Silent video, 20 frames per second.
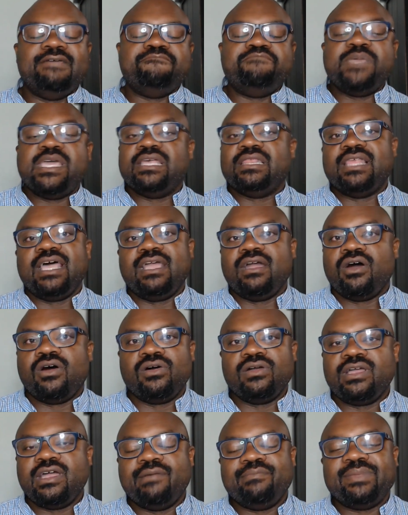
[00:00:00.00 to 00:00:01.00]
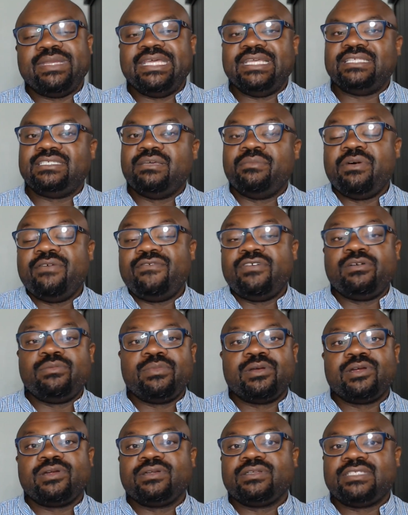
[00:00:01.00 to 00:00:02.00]
And like all companies, some of them
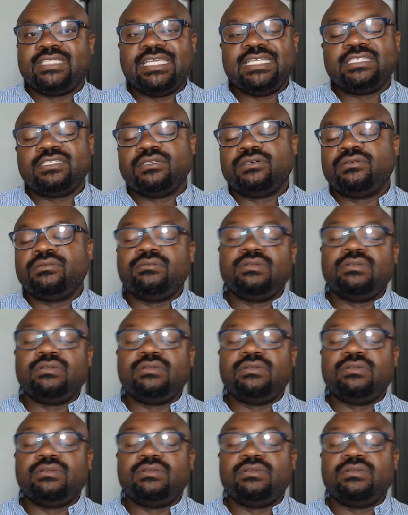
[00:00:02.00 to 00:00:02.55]
are seasonal,